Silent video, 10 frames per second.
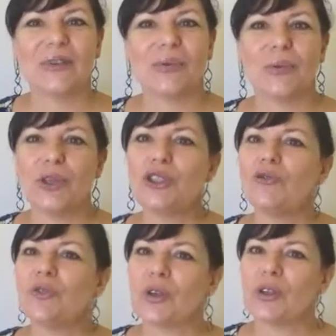what you
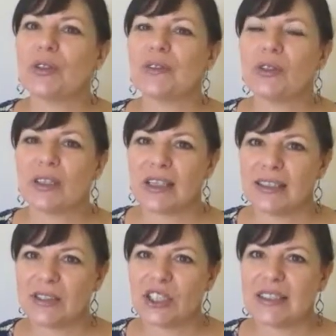focus on
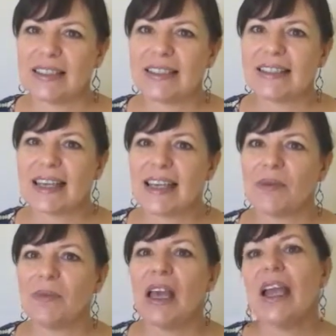is just the same.